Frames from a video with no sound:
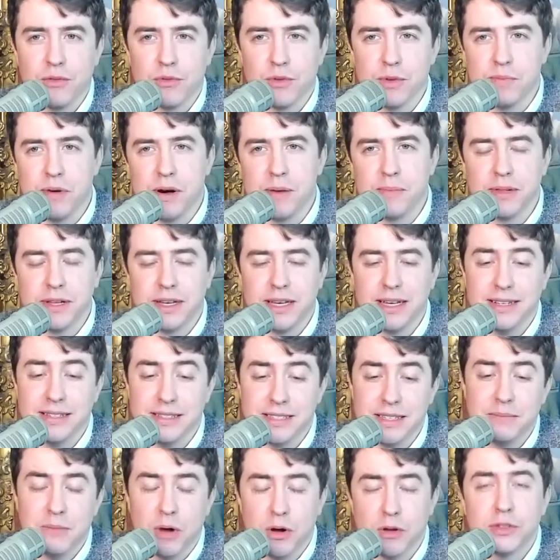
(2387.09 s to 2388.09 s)
The
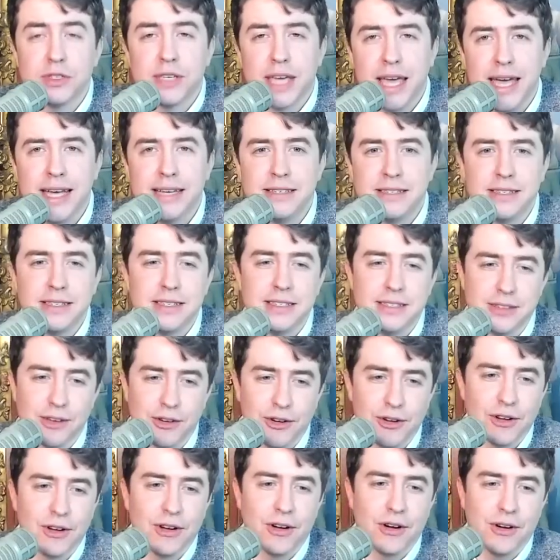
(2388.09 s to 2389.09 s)
Republicans in most cases
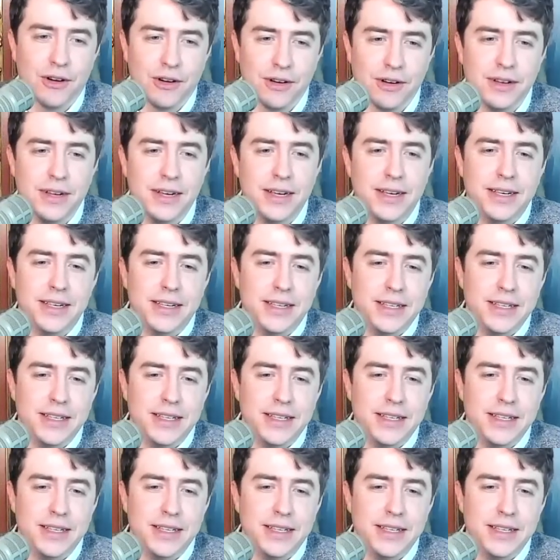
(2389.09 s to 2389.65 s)
are